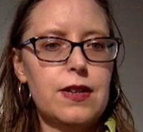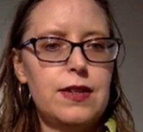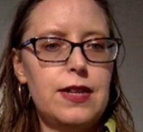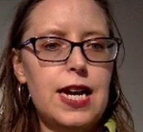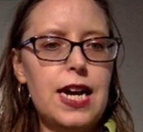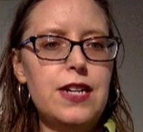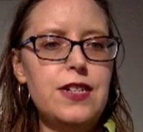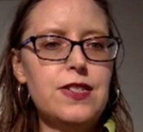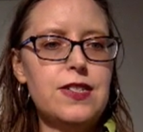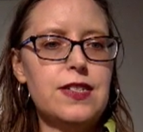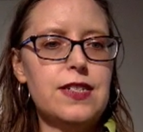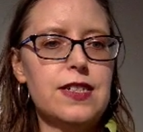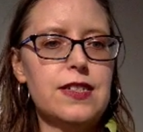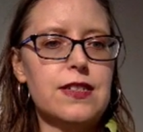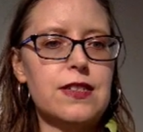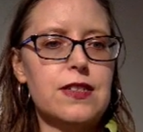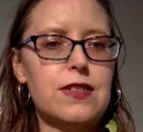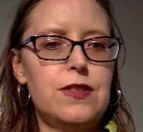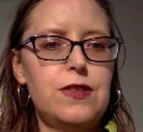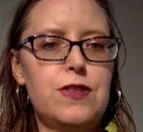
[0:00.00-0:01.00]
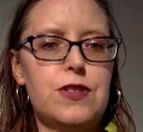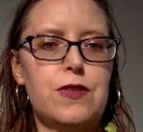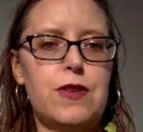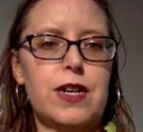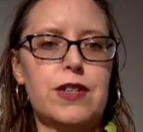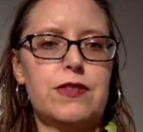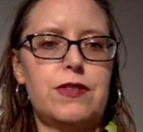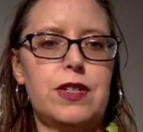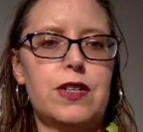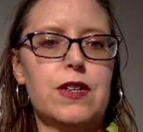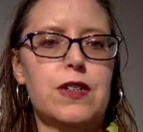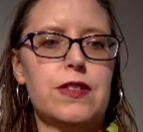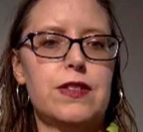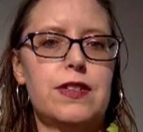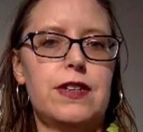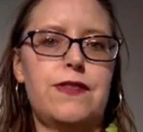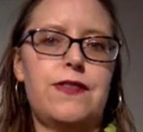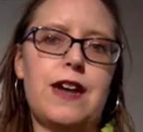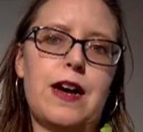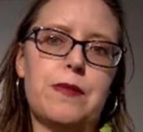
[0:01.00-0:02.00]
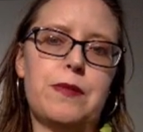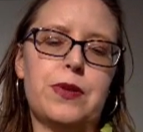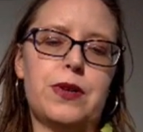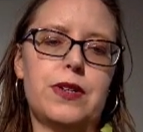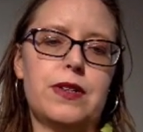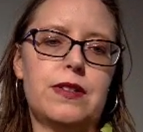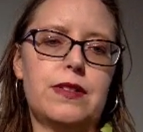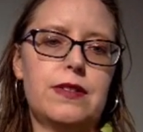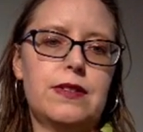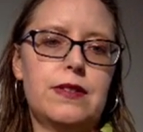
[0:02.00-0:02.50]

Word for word: Now you see this new directory called diff output.